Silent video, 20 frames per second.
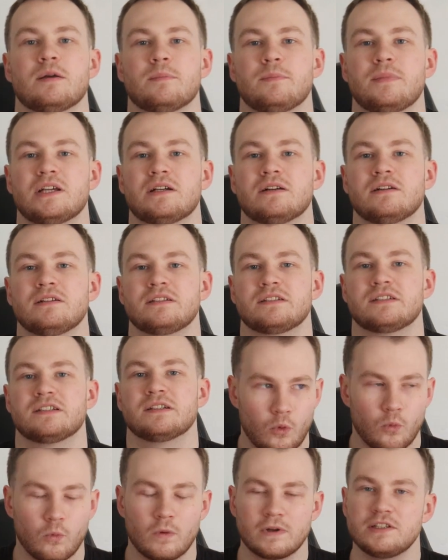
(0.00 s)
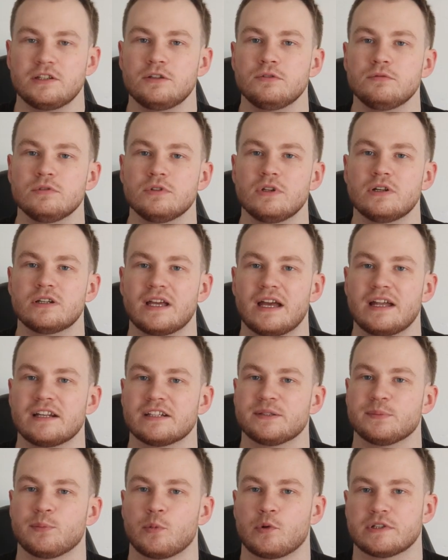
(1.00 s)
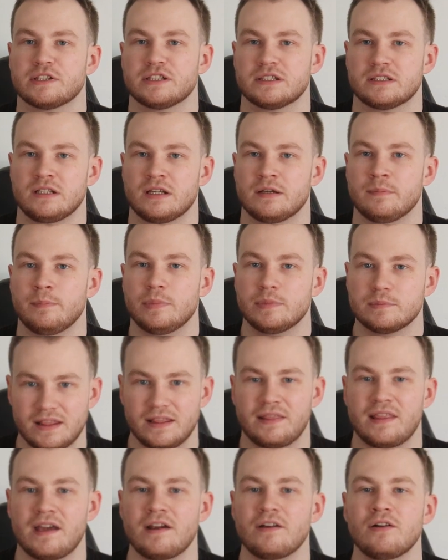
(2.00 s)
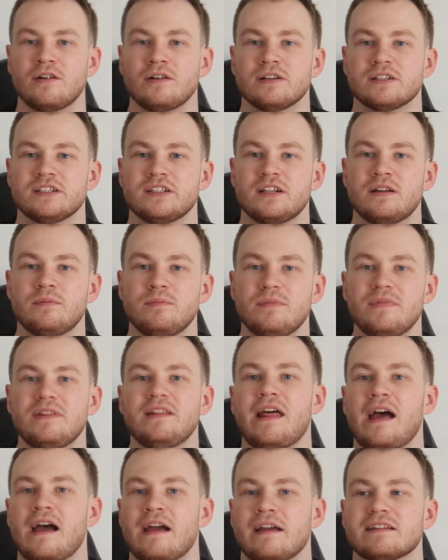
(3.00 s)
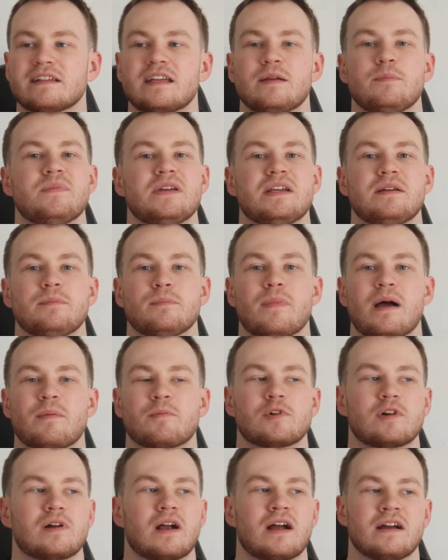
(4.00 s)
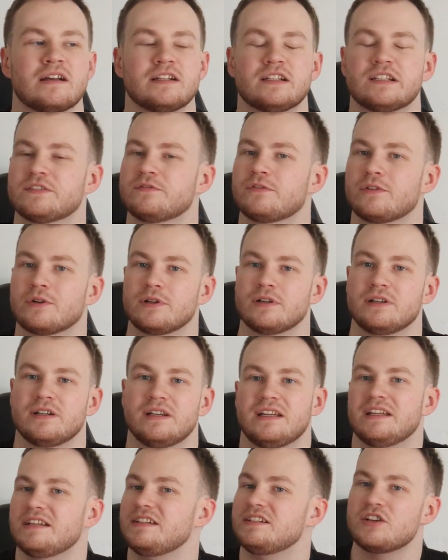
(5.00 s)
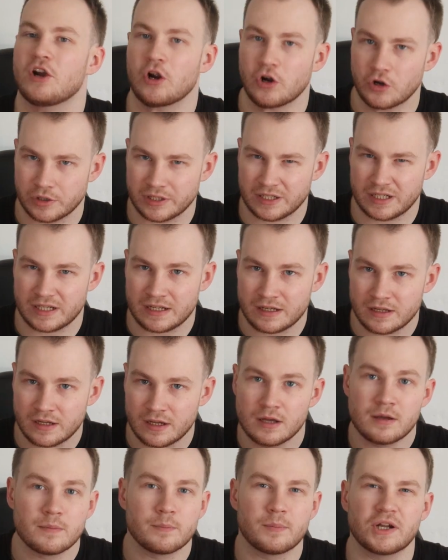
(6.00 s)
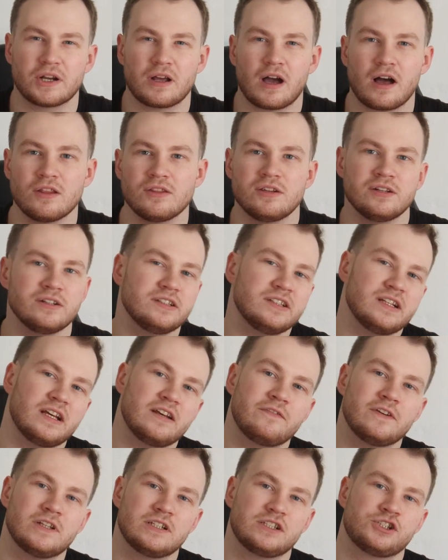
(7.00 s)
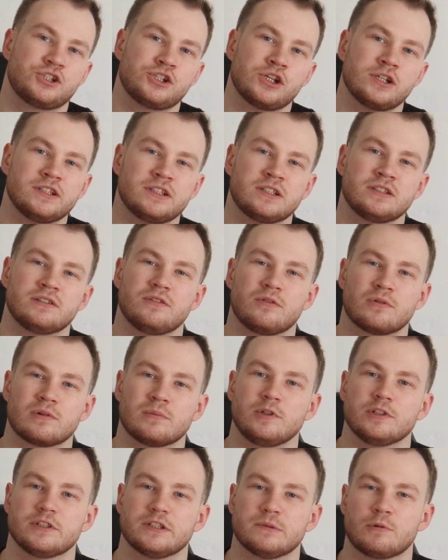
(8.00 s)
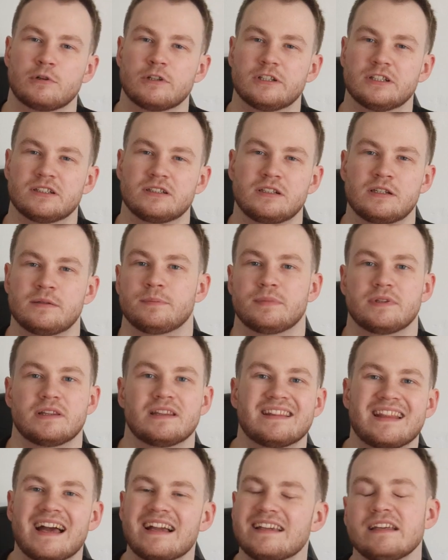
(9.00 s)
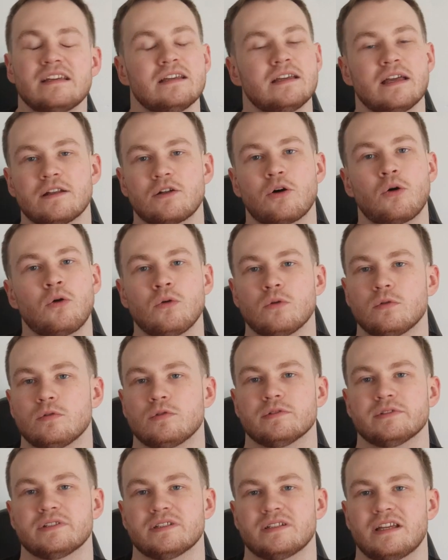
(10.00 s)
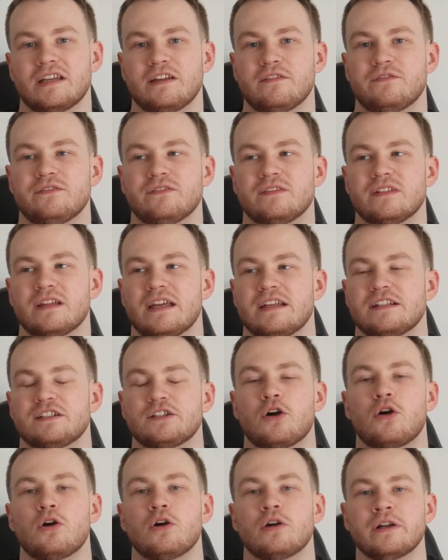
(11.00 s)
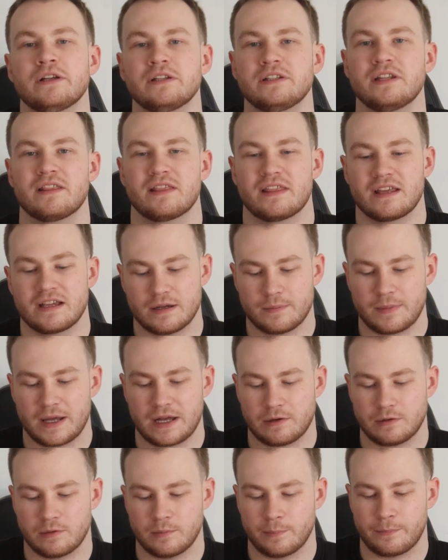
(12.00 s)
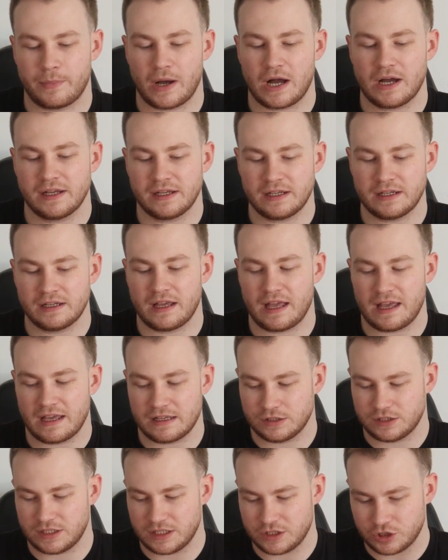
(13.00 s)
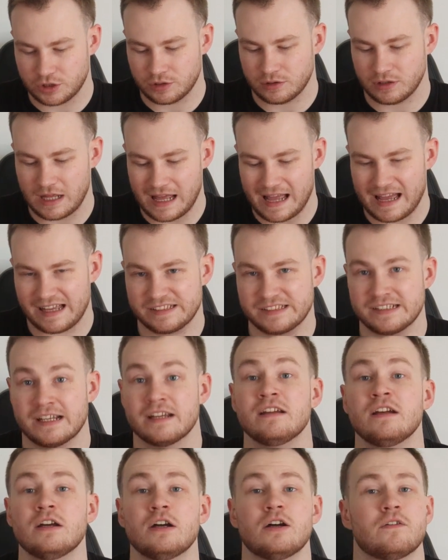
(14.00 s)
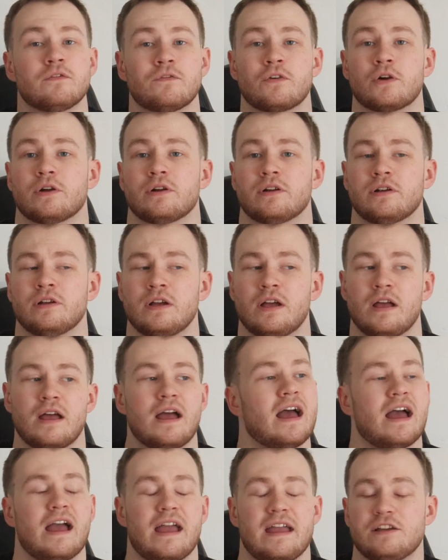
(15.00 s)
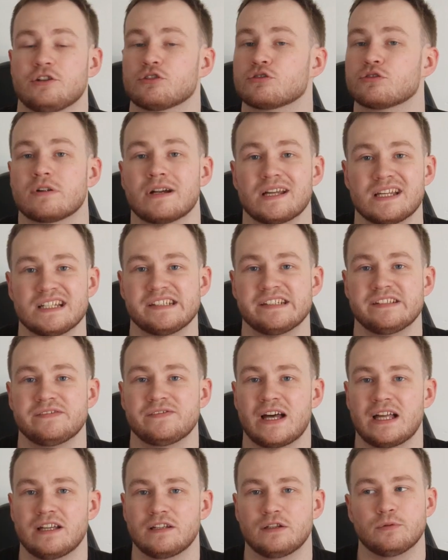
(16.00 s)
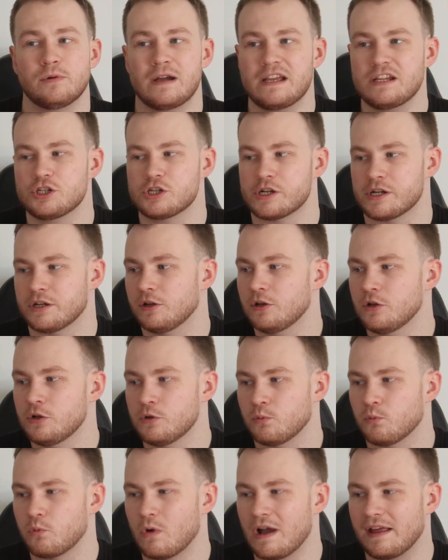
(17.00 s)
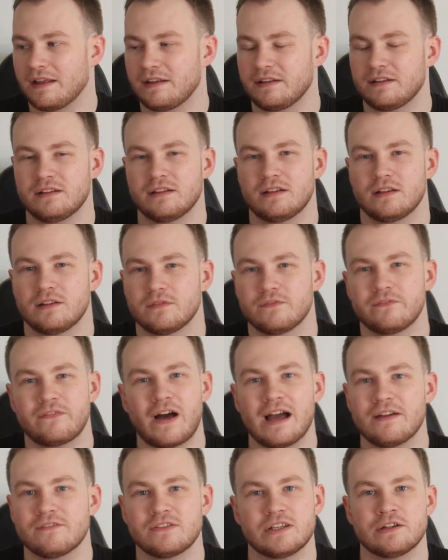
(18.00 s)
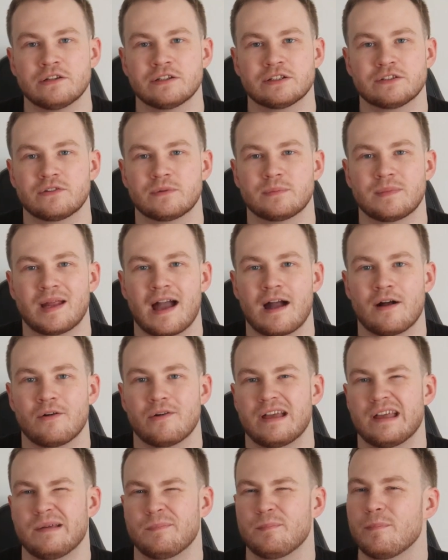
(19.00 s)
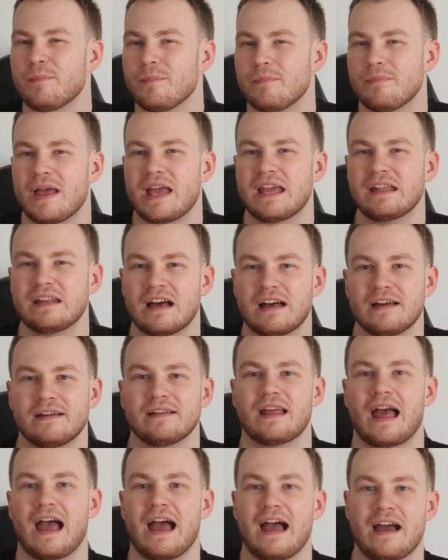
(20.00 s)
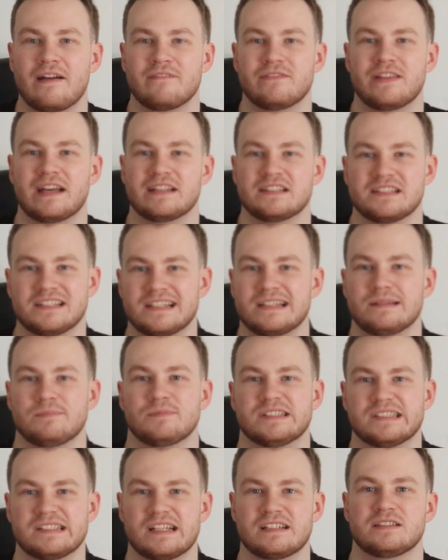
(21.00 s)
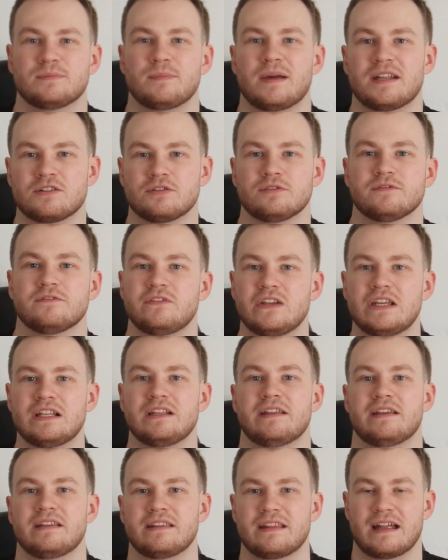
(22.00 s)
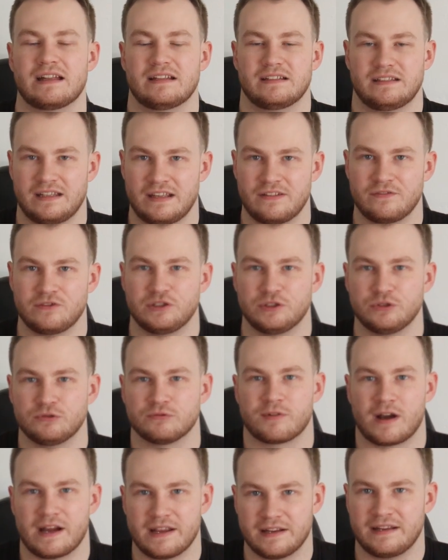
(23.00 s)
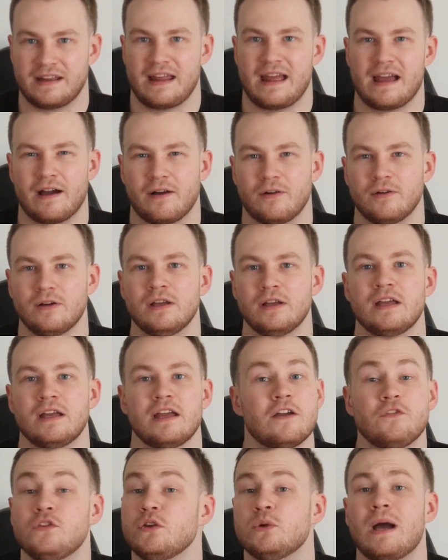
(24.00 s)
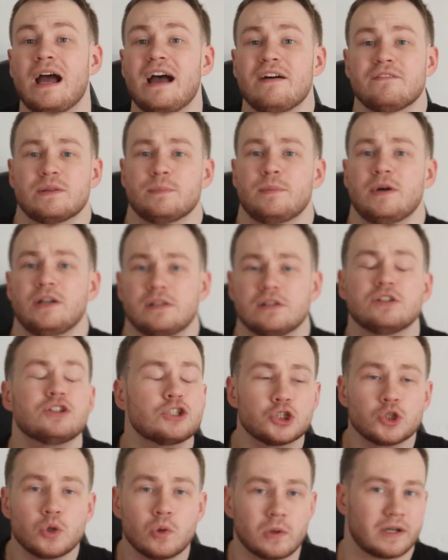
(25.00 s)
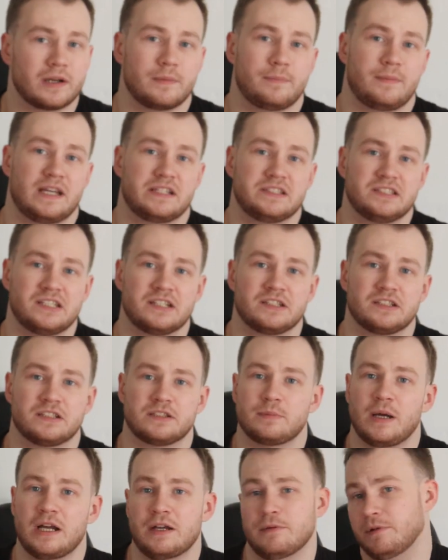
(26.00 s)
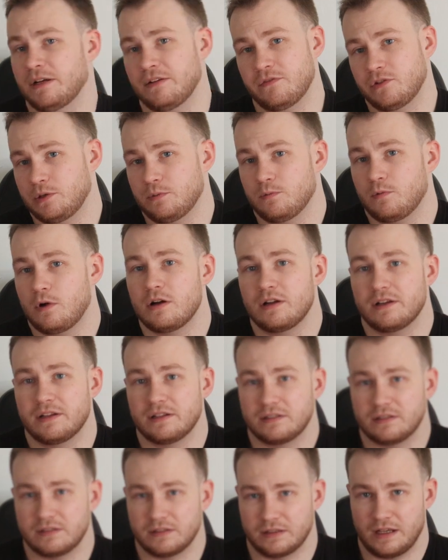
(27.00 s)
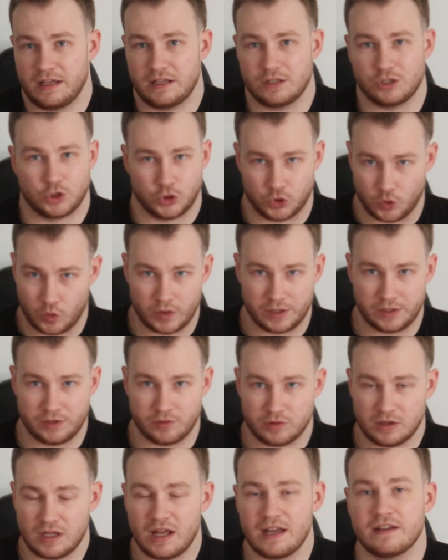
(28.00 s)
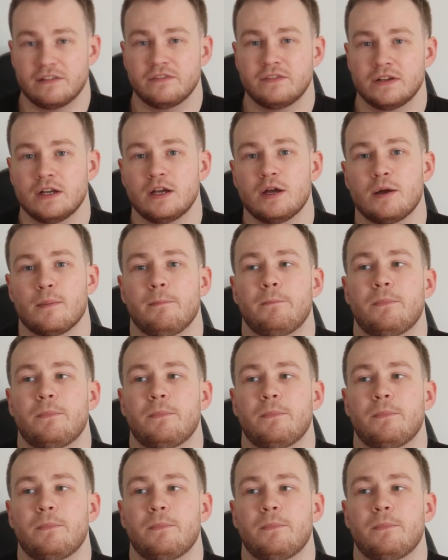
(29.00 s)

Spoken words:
Because when you look at a sports clip, there are some that can be memorized for eternity, but others, if it's just a normal sports clip, that can get old. It's hard to think about buying a digital asset for a crazy valuation when 5 years from now, it may not have that same sentimental feeling that it gives you right now. If you have the money, sure, it makes sense to buy whatever you want and enjoy your life.